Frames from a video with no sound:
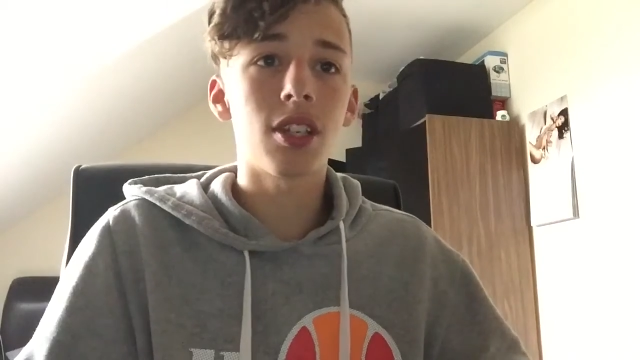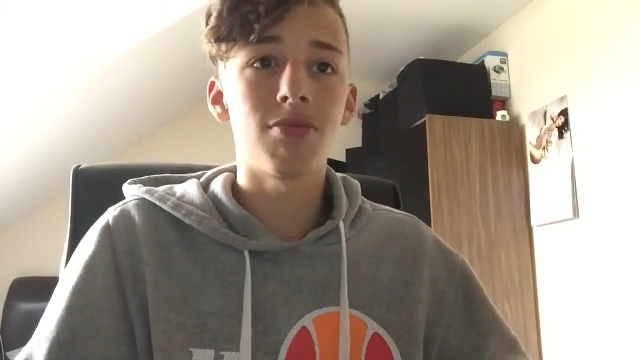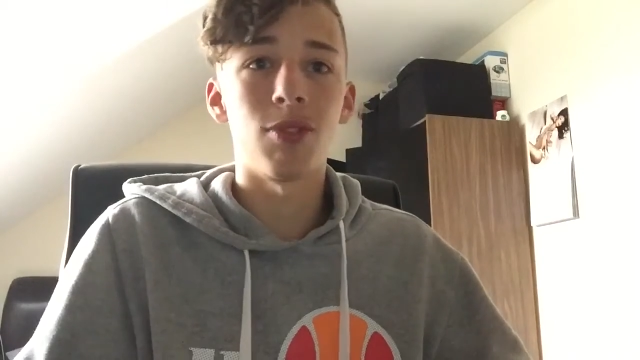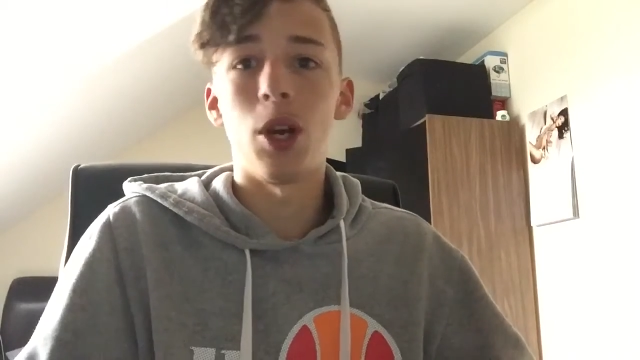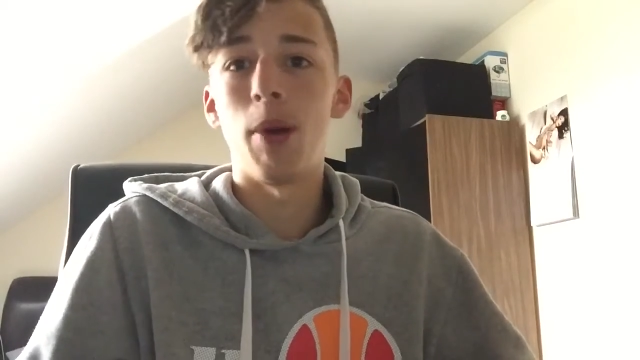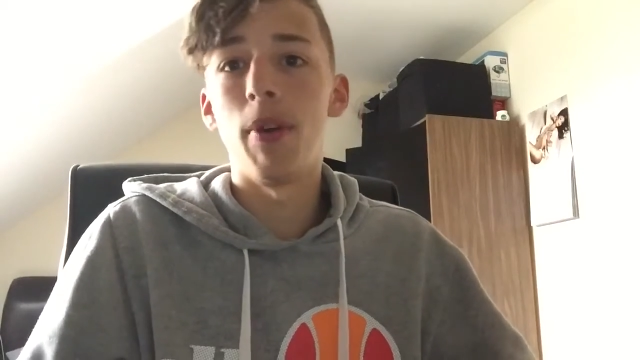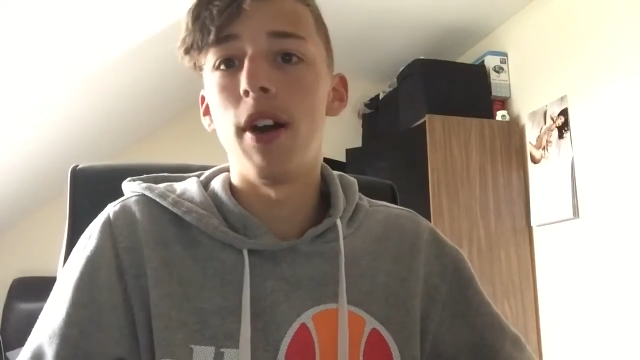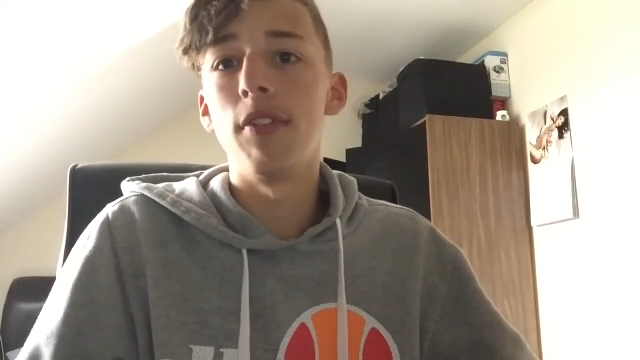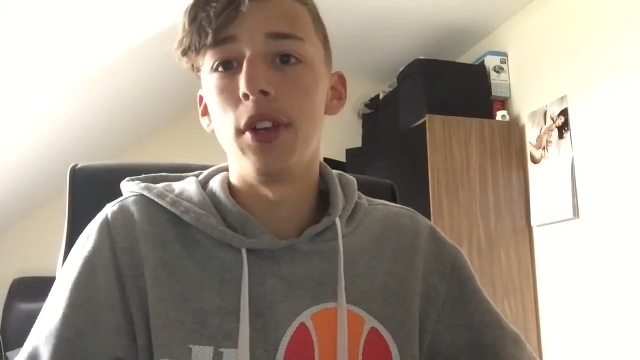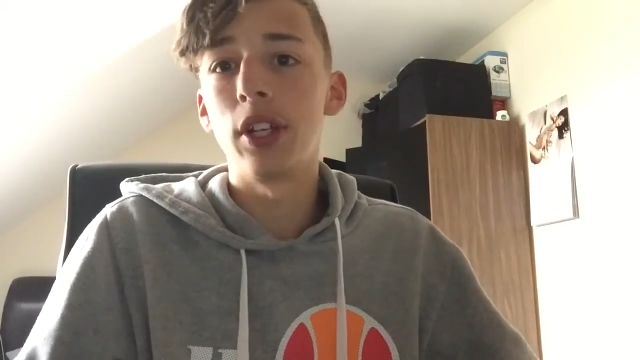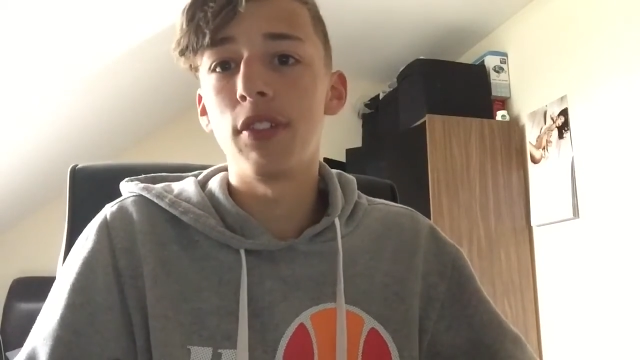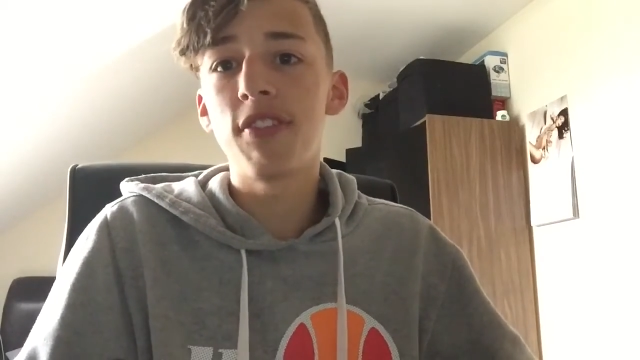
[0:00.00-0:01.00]
well, I've
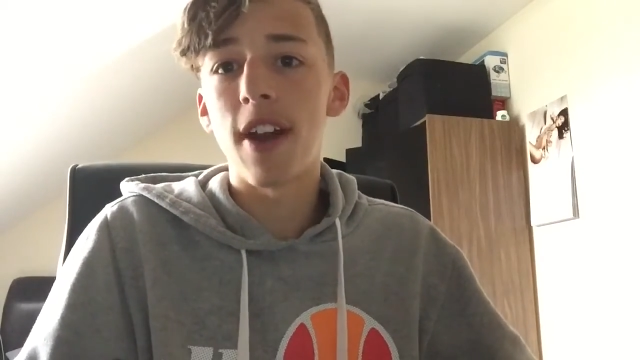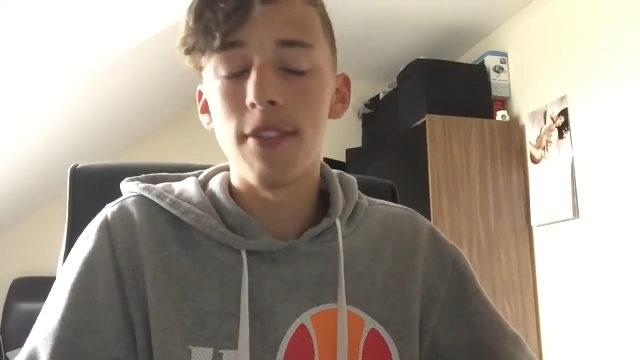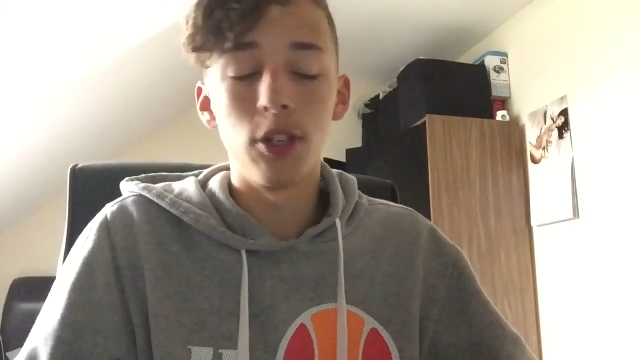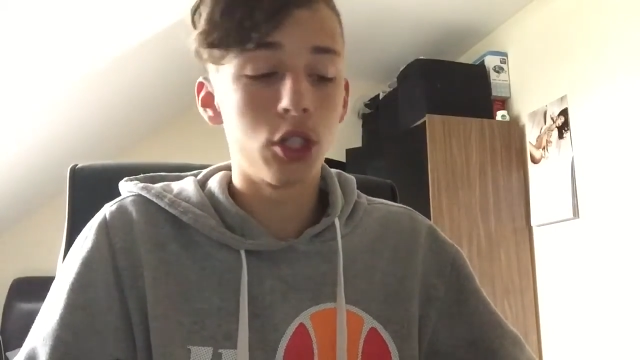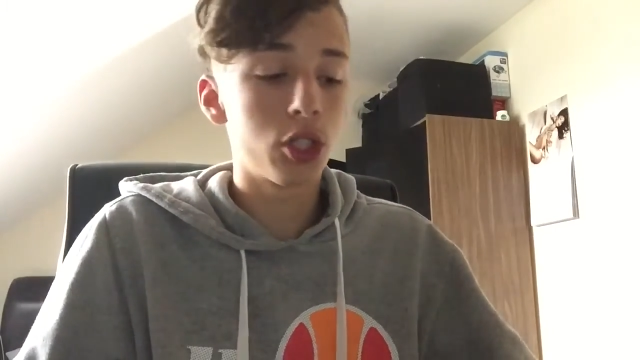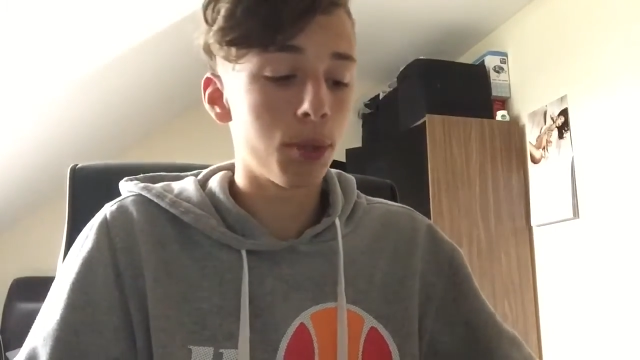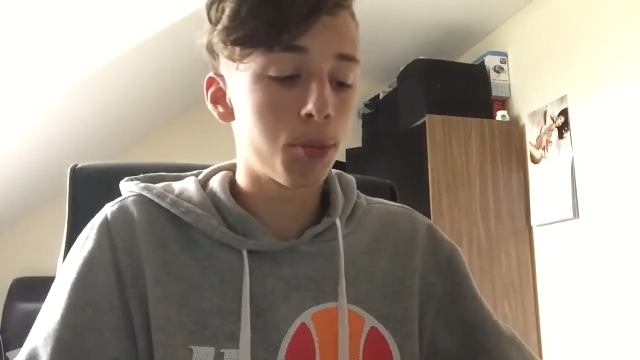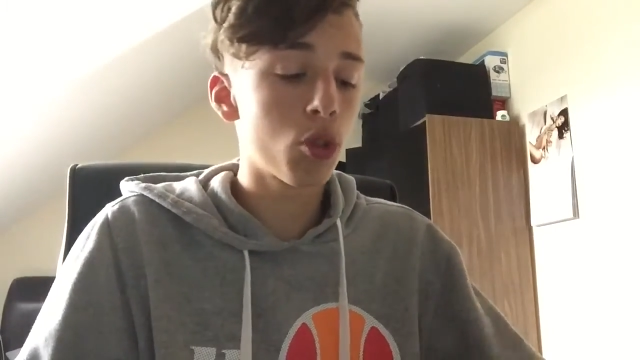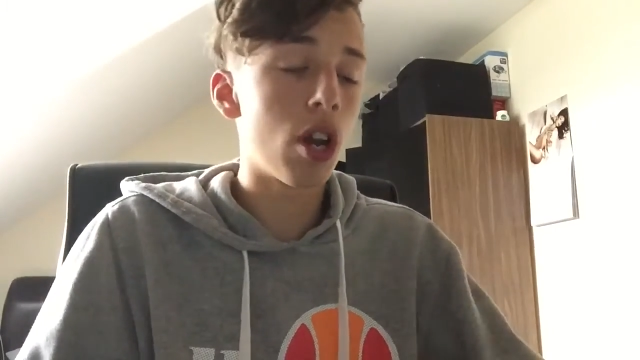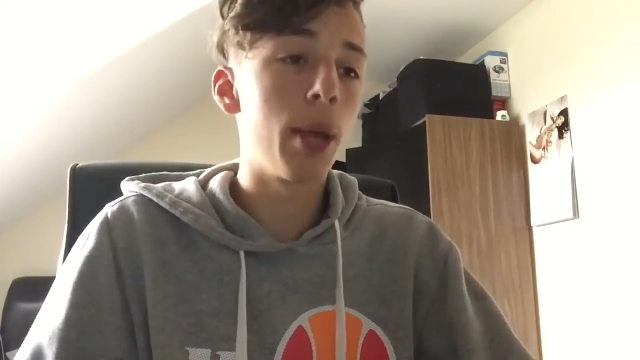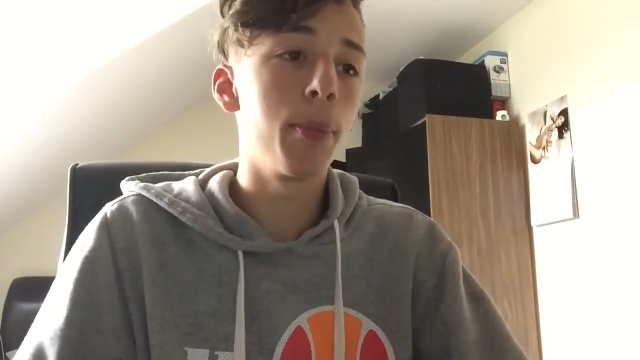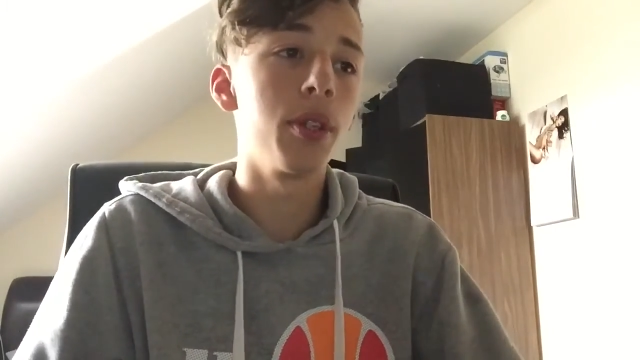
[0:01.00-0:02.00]
only got 500
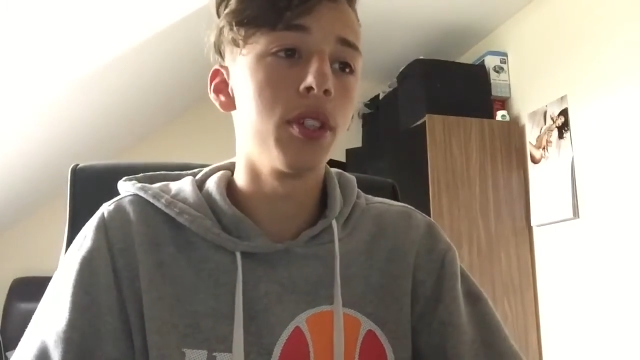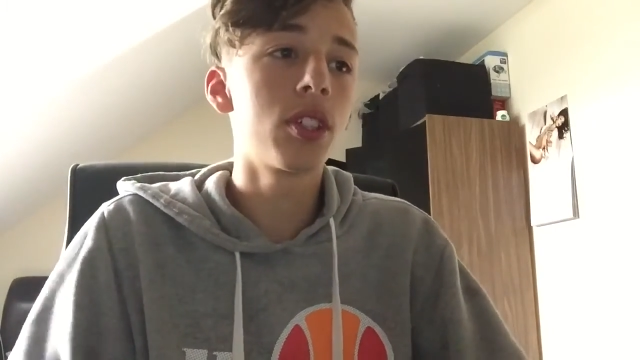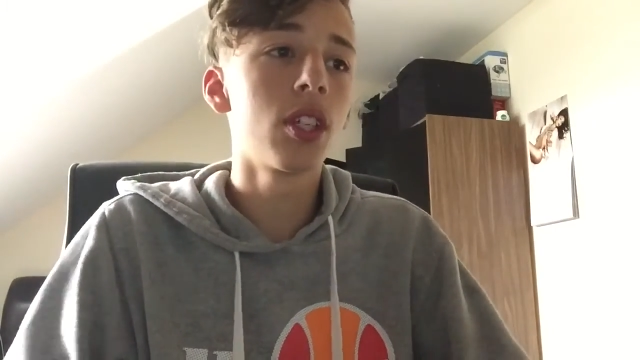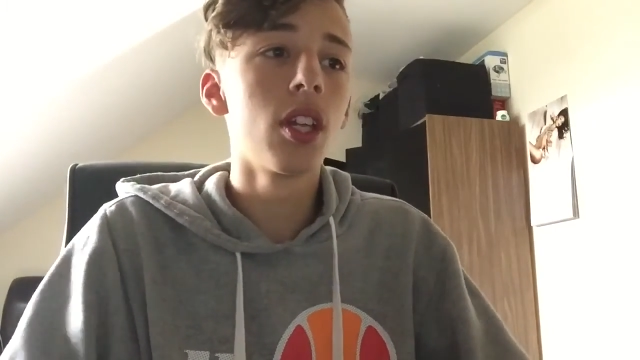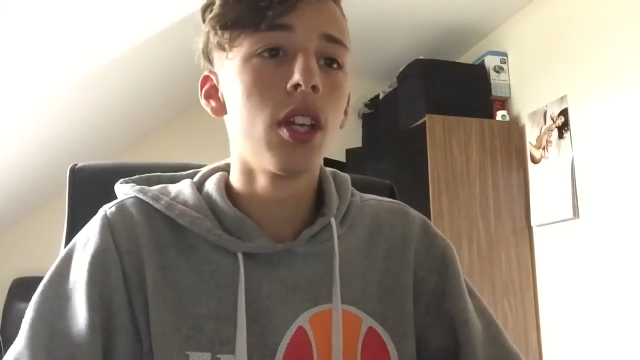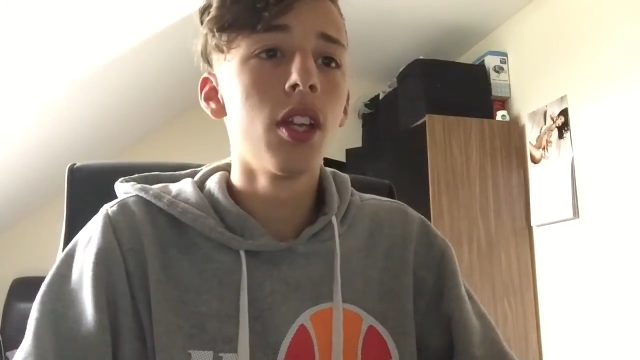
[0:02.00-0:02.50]
subscribers.